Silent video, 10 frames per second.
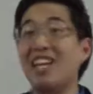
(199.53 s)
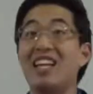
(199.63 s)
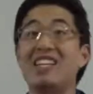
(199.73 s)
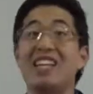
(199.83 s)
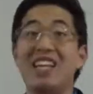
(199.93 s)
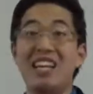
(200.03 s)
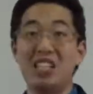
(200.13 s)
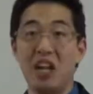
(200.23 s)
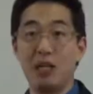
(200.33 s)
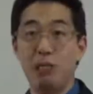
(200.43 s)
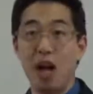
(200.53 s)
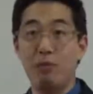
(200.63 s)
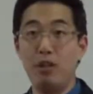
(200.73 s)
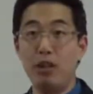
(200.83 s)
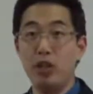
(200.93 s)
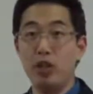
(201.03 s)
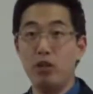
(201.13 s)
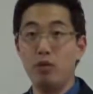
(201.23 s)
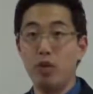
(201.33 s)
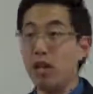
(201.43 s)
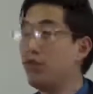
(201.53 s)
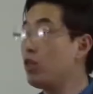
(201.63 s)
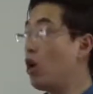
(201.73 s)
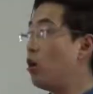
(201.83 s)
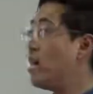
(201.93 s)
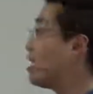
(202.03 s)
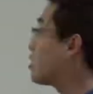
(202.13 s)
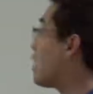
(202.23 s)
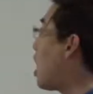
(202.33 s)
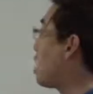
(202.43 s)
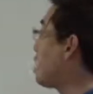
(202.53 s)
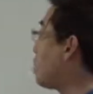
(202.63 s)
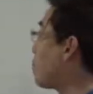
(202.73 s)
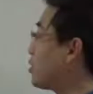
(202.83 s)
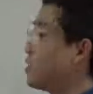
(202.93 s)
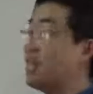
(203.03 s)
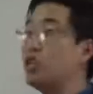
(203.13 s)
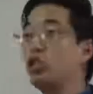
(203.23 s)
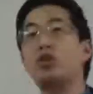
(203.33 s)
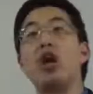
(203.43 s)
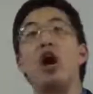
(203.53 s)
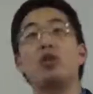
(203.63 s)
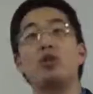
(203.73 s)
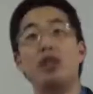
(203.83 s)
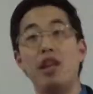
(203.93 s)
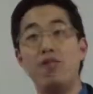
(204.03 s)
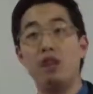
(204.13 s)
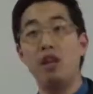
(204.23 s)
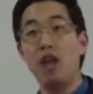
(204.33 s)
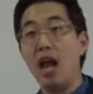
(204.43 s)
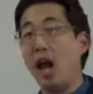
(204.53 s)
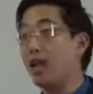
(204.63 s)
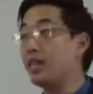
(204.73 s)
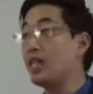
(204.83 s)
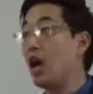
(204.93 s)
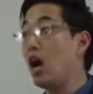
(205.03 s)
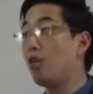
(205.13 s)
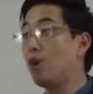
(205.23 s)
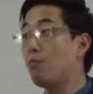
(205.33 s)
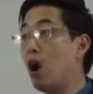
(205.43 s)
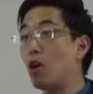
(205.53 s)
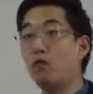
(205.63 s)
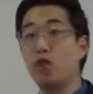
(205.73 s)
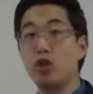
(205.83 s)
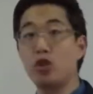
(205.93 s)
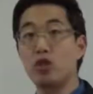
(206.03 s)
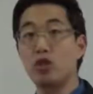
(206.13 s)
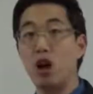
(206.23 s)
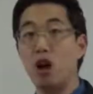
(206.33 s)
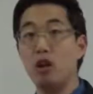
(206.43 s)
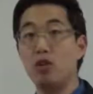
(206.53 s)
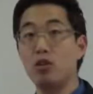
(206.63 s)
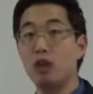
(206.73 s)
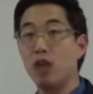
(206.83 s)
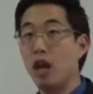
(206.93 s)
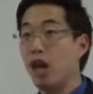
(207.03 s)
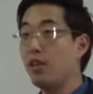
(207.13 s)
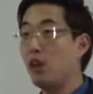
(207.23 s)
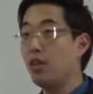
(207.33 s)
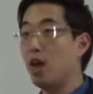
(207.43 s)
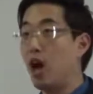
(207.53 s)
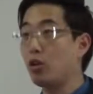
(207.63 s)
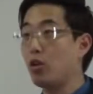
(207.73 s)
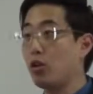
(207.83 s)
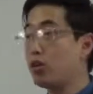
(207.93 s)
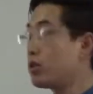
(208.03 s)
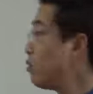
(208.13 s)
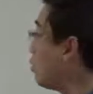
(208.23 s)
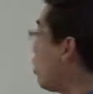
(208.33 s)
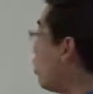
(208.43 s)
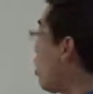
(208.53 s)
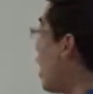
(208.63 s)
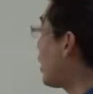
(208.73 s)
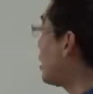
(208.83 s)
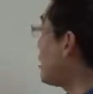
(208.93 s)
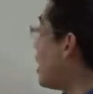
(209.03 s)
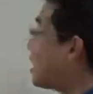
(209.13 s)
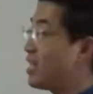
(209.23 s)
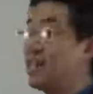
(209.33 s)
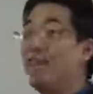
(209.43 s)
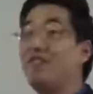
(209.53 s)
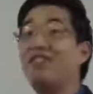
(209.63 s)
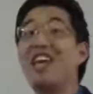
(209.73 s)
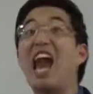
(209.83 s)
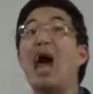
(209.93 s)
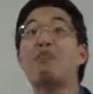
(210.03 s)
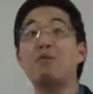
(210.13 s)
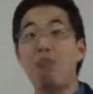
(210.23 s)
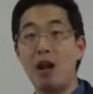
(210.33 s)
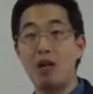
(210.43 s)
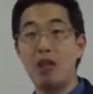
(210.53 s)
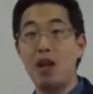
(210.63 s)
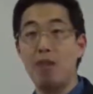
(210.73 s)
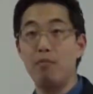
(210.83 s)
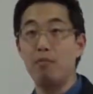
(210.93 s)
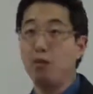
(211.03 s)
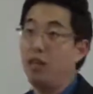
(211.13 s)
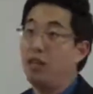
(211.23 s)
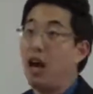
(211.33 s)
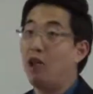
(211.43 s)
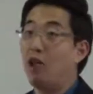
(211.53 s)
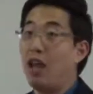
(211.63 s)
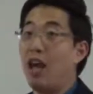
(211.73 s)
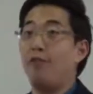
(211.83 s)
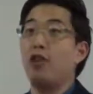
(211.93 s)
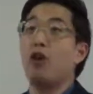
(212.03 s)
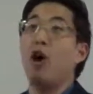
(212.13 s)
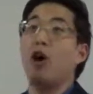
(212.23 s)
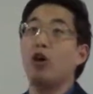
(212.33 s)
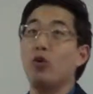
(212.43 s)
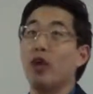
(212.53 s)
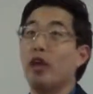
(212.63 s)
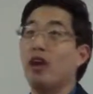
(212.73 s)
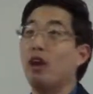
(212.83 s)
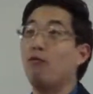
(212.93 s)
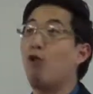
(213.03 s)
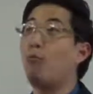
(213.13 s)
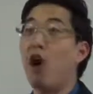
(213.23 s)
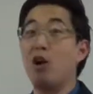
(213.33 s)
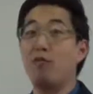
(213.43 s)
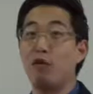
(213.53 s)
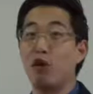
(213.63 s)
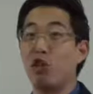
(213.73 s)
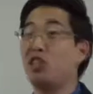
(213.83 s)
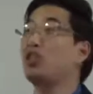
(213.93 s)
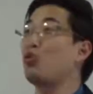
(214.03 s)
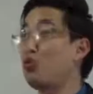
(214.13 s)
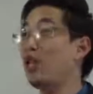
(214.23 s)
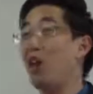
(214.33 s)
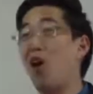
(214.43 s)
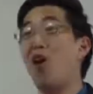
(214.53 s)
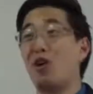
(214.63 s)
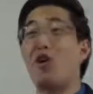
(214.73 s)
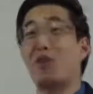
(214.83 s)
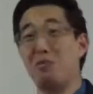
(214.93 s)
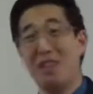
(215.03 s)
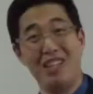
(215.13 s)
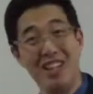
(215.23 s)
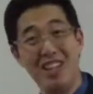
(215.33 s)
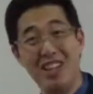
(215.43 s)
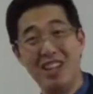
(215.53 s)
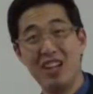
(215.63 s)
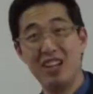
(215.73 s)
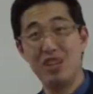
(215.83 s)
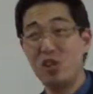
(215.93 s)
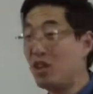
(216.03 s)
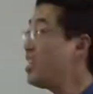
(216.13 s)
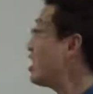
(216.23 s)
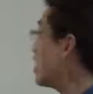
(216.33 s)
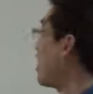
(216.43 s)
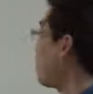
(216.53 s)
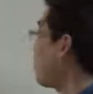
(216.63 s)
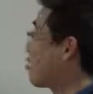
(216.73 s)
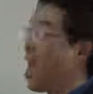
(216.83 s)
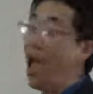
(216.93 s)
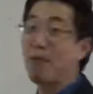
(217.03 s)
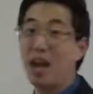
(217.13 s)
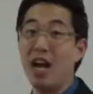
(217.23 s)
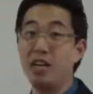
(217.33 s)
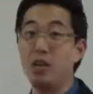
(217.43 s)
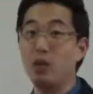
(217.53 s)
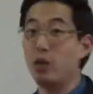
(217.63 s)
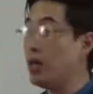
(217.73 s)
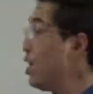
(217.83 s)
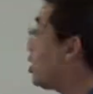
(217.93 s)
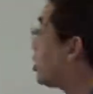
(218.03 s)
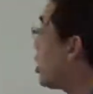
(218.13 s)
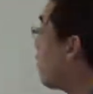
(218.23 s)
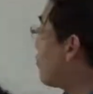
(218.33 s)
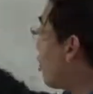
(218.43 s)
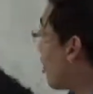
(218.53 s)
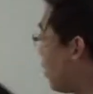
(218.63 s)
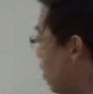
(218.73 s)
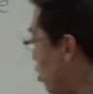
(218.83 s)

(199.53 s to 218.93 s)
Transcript: against the King James Bible issue, even though he is not in the prestigious doctorate level as the other modern version scholars and the other doctorates. Why? Because he has a gift of gab compared to them. But not only that, if you're arguing for modern versions, it's a really hard argument. So you need the gift of gab guy to do it. Jeff Durbin